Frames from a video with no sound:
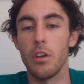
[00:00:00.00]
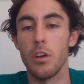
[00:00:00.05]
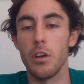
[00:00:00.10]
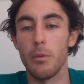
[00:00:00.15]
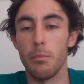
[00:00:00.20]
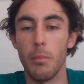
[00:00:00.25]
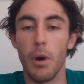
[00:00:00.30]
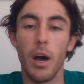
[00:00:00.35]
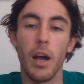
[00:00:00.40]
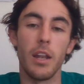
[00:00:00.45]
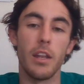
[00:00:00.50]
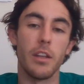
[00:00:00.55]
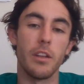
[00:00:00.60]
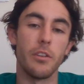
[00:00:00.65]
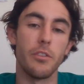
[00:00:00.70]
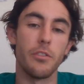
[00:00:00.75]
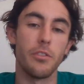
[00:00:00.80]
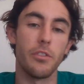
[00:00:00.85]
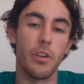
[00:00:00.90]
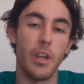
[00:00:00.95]

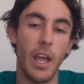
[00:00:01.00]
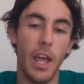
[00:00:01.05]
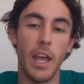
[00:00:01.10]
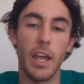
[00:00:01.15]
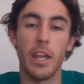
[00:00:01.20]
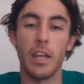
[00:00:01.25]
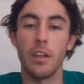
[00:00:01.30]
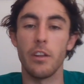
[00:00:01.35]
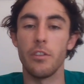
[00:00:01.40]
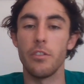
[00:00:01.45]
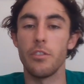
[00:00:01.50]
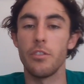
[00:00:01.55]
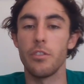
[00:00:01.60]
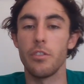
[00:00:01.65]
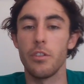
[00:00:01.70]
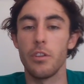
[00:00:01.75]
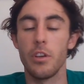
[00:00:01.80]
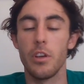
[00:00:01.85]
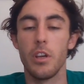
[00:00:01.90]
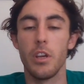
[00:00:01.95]
mileage,
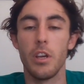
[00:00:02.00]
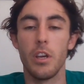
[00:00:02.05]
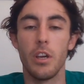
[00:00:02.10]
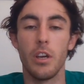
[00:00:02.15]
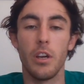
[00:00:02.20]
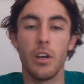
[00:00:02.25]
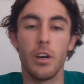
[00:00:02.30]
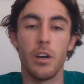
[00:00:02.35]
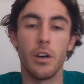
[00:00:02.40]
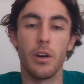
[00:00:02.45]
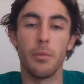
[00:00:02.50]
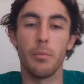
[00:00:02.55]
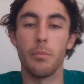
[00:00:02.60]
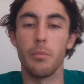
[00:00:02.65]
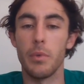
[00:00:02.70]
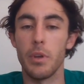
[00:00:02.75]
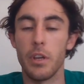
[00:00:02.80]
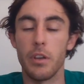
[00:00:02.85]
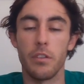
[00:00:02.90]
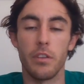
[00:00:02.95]
age,
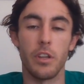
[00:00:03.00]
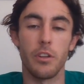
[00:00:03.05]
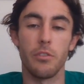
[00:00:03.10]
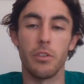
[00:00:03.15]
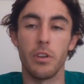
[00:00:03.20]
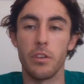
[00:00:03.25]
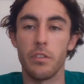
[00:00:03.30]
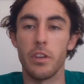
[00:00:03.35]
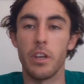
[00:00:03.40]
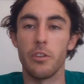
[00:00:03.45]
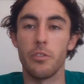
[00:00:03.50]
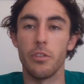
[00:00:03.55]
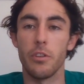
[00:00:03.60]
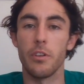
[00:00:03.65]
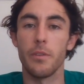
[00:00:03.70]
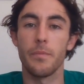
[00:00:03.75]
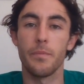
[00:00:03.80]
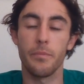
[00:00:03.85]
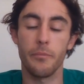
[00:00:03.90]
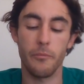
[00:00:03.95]
etc.,
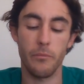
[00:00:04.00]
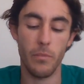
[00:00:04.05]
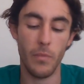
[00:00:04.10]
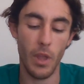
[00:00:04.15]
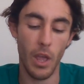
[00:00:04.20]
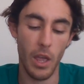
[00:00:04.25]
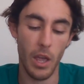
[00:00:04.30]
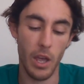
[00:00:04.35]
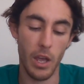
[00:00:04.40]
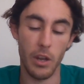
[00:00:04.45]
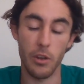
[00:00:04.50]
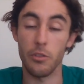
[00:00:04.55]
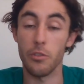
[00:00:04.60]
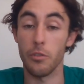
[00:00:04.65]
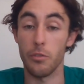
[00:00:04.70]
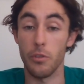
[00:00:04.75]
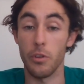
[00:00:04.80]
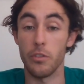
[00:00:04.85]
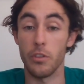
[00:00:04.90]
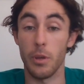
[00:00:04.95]
etc. And it's the
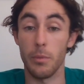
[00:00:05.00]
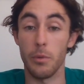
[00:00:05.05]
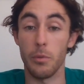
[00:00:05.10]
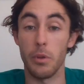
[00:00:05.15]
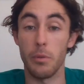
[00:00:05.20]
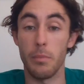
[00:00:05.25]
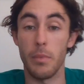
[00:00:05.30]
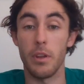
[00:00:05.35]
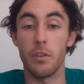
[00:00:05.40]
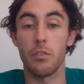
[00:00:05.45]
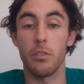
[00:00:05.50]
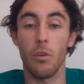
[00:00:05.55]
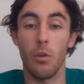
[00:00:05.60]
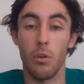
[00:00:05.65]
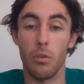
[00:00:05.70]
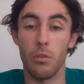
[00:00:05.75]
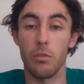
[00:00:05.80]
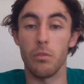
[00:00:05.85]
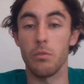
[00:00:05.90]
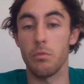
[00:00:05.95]
first time that we'd met
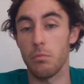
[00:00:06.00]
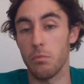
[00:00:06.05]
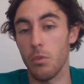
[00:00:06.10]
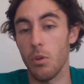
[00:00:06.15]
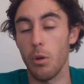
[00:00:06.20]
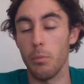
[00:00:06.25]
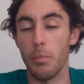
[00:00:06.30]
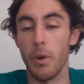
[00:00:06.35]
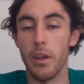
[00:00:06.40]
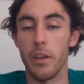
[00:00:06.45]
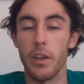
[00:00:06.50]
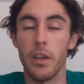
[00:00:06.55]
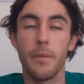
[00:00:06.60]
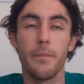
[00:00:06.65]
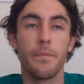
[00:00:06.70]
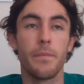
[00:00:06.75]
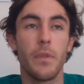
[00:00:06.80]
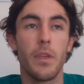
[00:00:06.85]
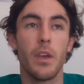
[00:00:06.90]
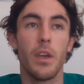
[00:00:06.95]
on Monday,
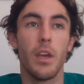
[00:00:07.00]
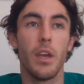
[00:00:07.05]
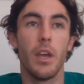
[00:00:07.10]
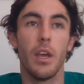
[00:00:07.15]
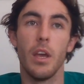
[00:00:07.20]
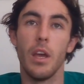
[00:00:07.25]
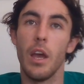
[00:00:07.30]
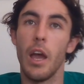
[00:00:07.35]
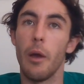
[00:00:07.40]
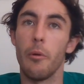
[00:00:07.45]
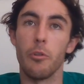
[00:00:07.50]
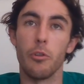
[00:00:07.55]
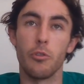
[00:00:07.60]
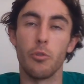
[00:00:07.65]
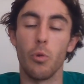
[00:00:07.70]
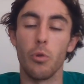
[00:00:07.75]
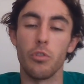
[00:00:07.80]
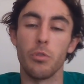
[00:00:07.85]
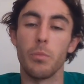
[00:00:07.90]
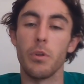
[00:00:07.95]
and we just
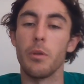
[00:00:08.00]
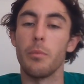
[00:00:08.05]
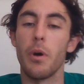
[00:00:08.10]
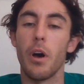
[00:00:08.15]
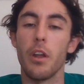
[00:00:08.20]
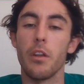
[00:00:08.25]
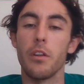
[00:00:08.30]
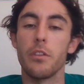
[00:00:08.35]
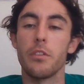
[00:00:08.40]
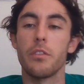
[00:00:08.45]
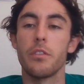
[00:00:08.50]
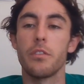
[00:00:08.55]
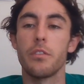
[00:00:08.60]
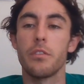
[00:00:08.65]
talked a bit about it.